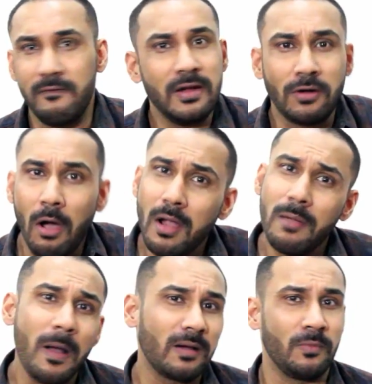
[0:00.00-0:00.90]
We
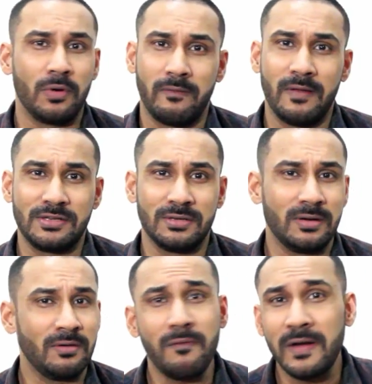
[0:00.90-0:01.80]
talk about
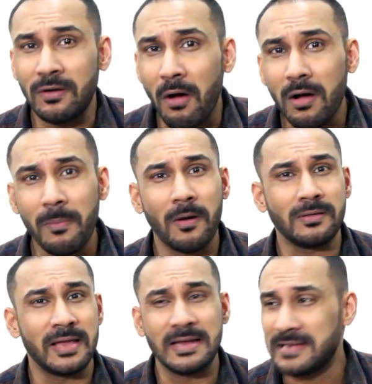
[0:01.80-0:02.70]
motivation, we talk
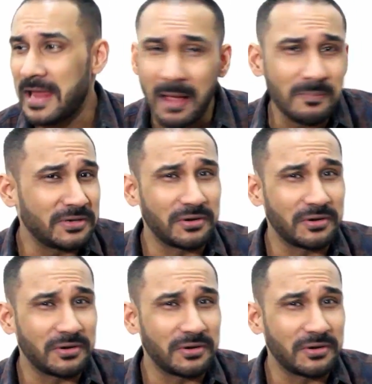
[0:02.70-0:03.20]
about things, hey, I'm